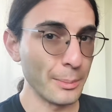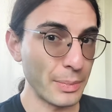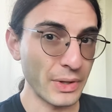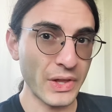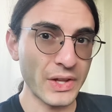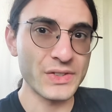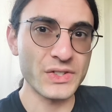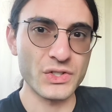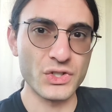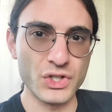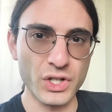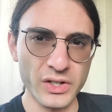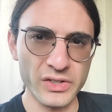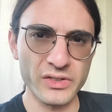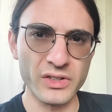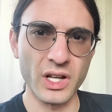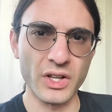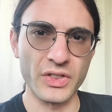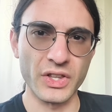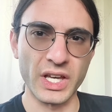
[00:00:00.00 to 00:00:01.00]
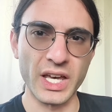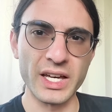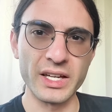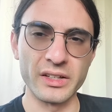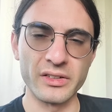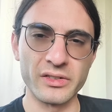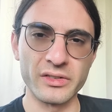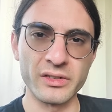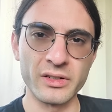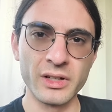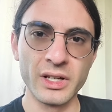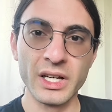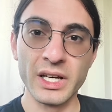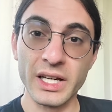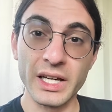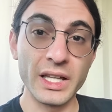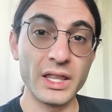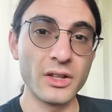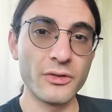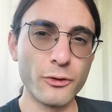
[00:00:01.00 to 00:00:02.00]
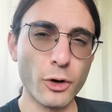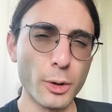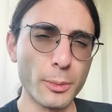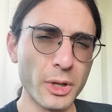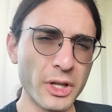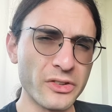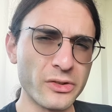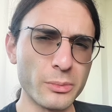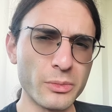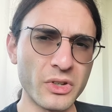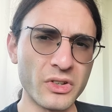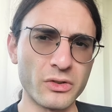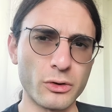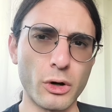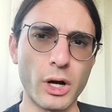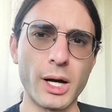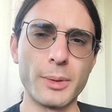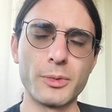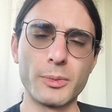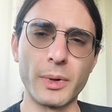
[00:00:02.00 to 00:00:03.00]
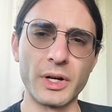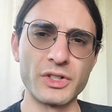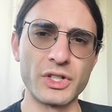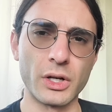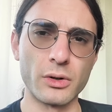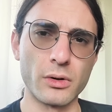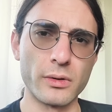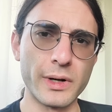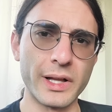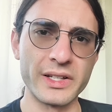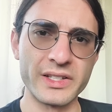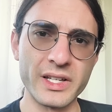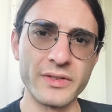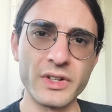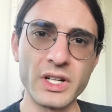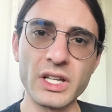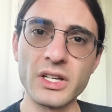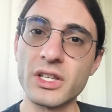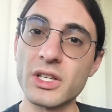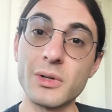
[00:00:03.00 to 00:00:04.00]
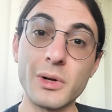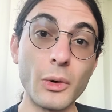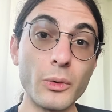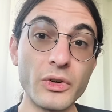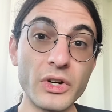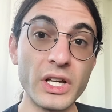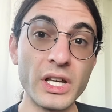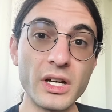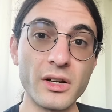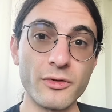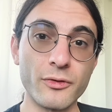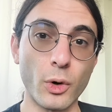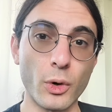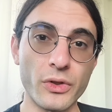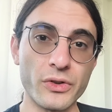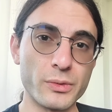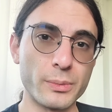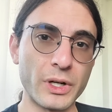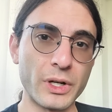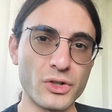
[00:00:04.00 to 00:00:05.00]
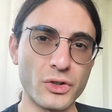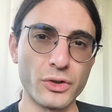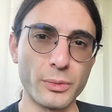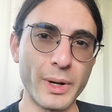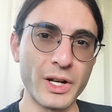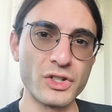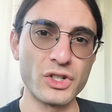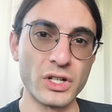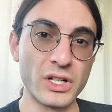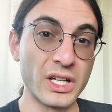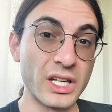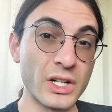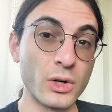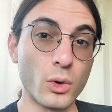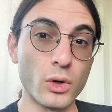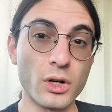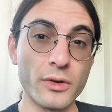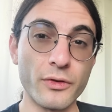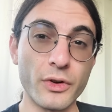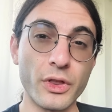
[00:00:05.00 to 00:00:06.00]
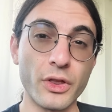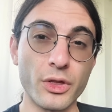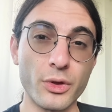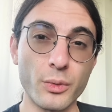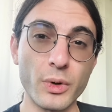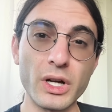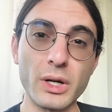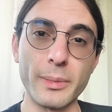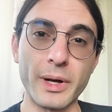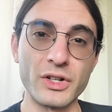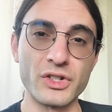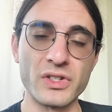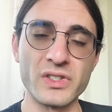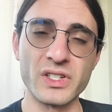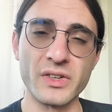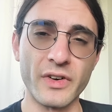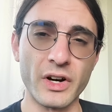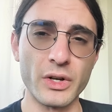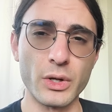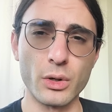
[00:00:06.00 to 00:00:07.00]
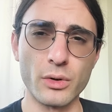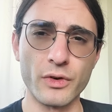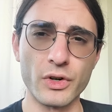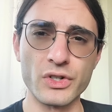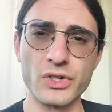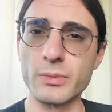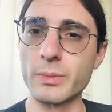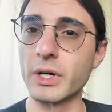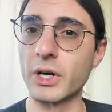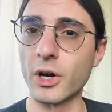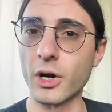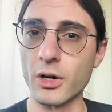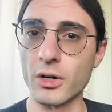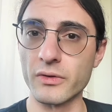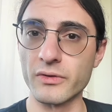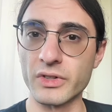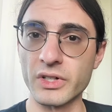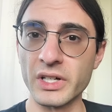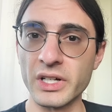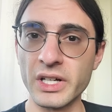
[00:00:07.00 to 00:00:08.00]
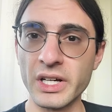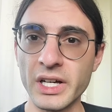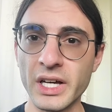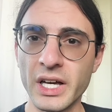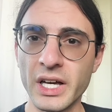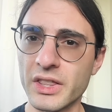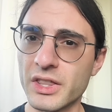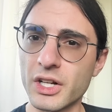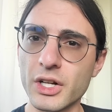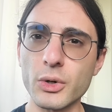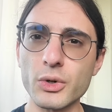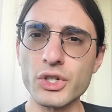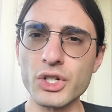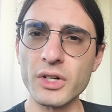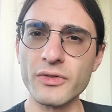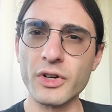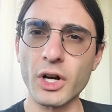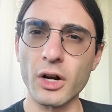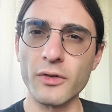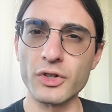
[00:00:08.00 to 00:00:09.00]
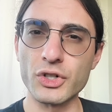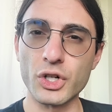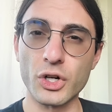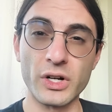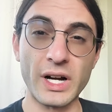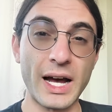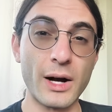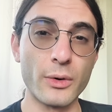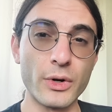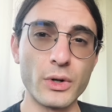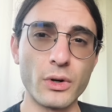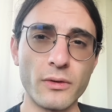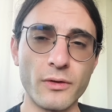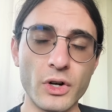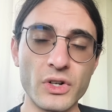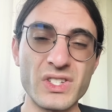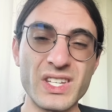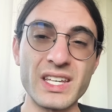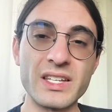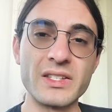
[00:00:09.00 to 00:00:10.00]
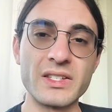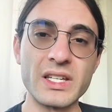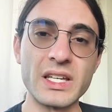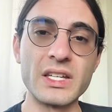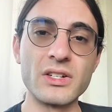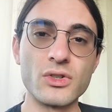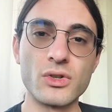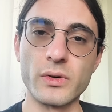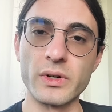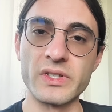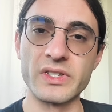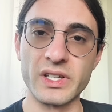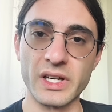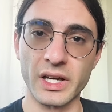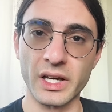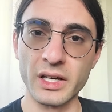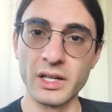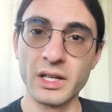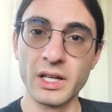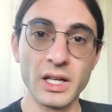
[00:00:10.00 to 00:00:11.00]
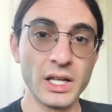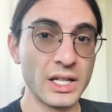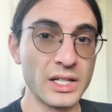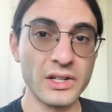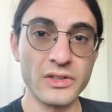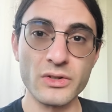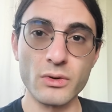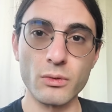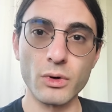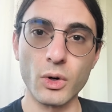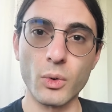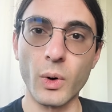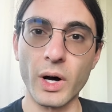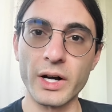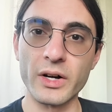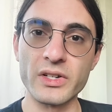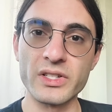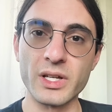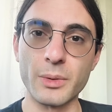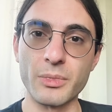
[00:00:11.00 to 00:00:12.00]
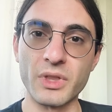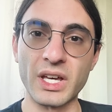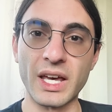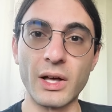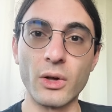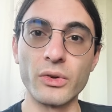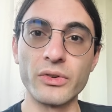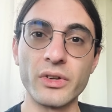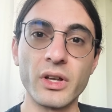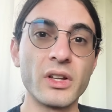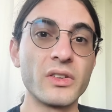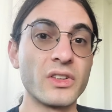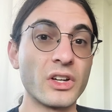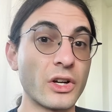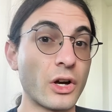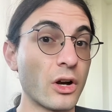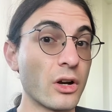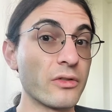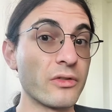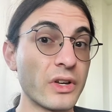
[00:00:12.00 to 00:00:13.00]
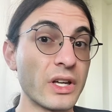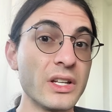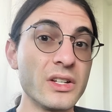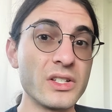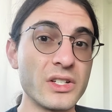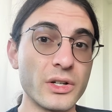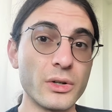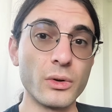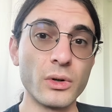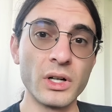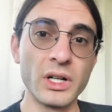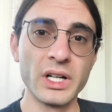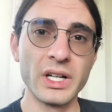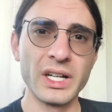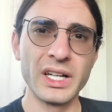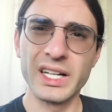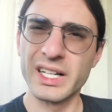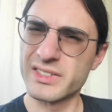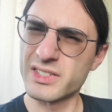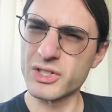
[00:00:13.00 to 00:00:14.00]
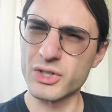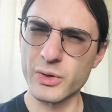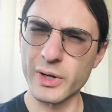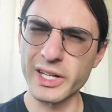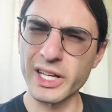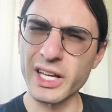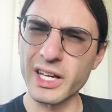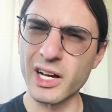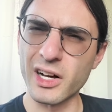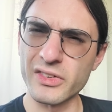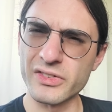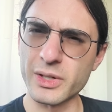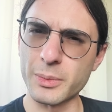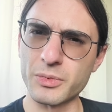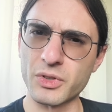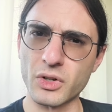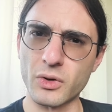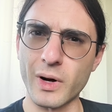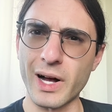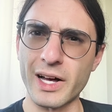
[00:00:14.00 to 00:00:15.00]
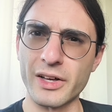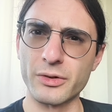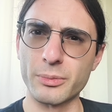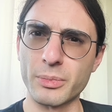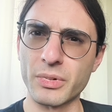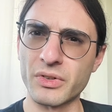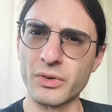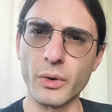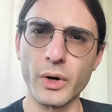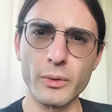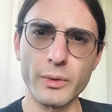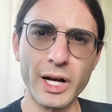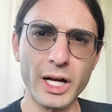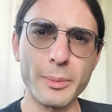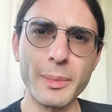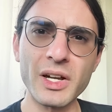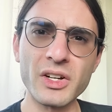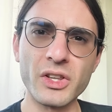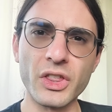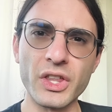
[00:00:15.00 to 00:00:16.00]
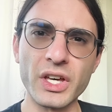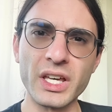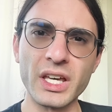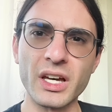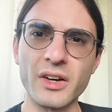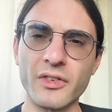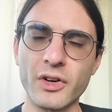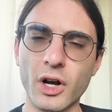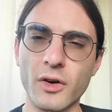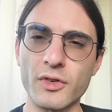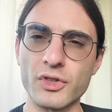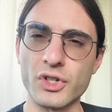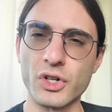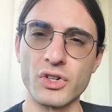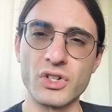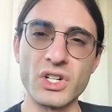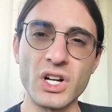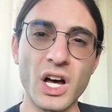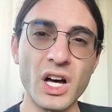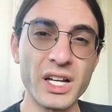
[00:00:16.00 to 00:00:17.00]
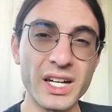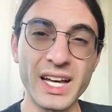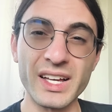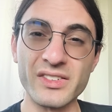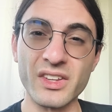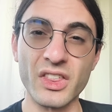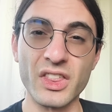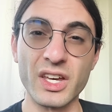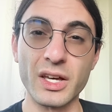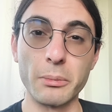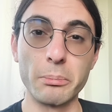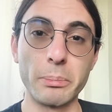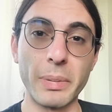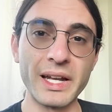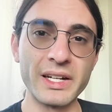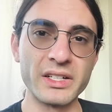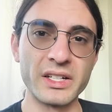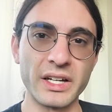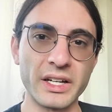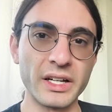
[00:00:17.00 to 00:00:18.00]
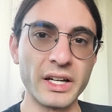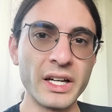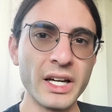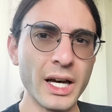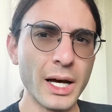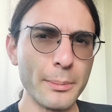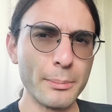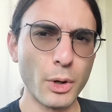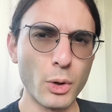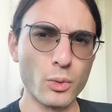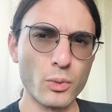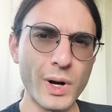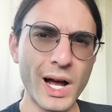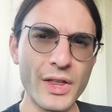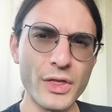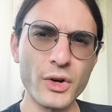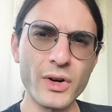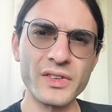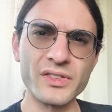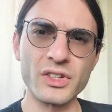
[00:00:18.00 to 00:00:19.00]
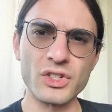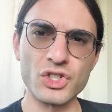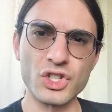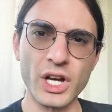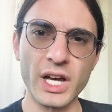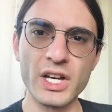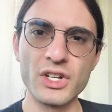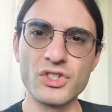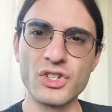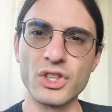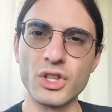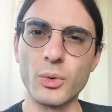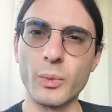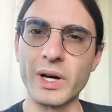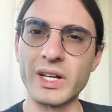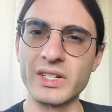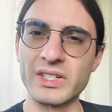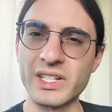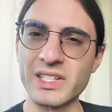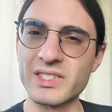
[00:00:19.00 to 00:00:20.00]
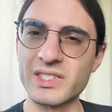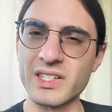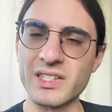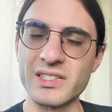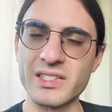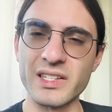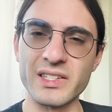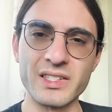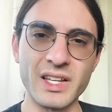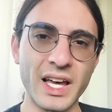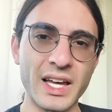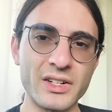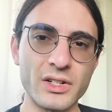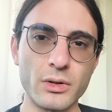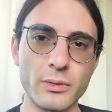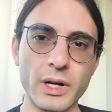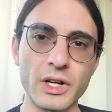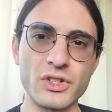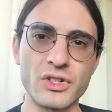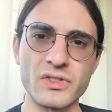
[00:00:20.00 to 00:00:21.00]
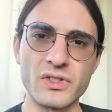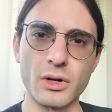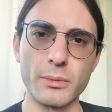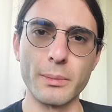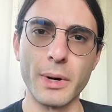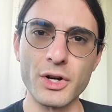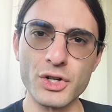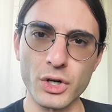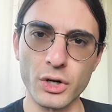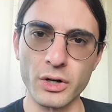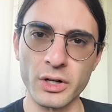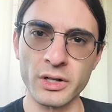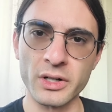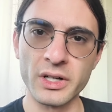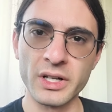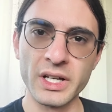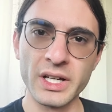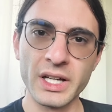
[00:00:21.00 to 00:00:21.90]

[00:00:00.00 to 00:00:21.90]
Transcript: But that's just not the case. In the formalism described by general relativity, you don't need a fourth spatial dimension in order for the three dimensions of our universe to be curved. The notion of curvature in our universe is intrinsic. It doesn't require something else to curve into. It's a tricky concept to grasp, so I recommend thinking of curvature not as a thing bending, but rather as a change in the way distances and durations are measured.